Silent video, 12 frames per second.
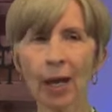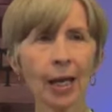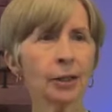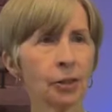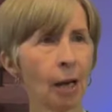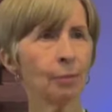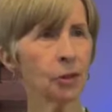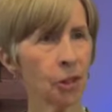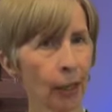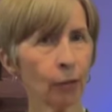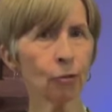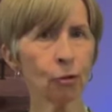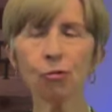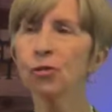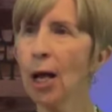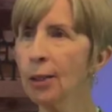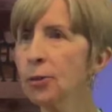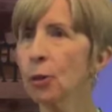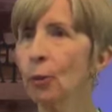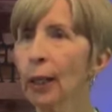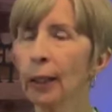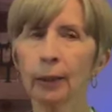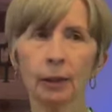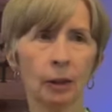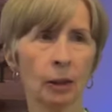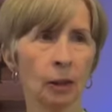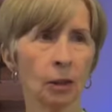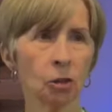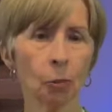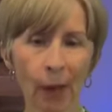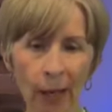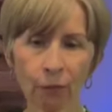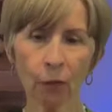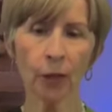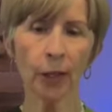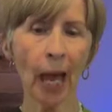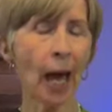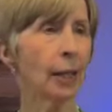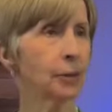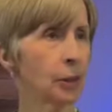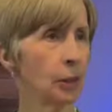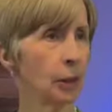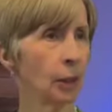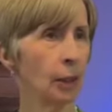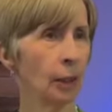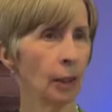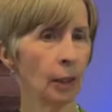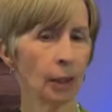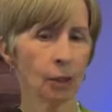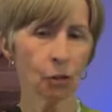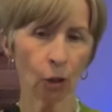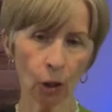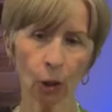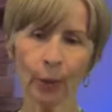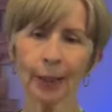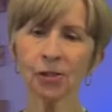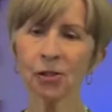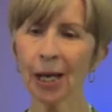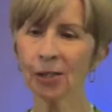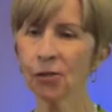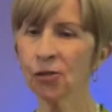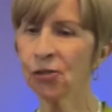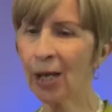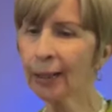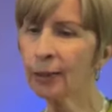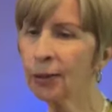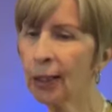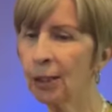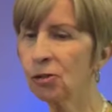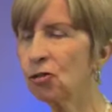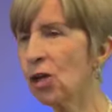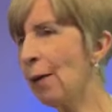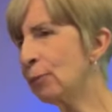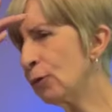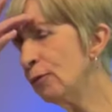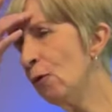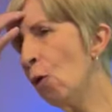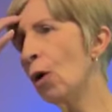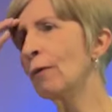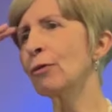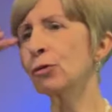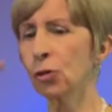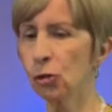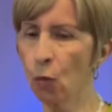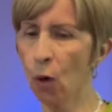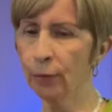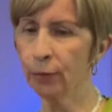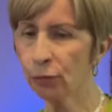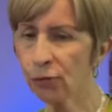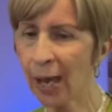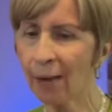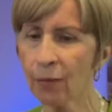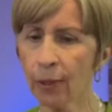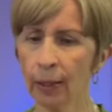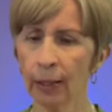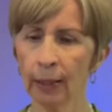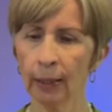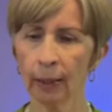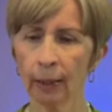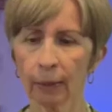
And they had come to take her two sons away to pay for the debt. So look what it says in 2 Kings chapter 4, verses 1 through 7.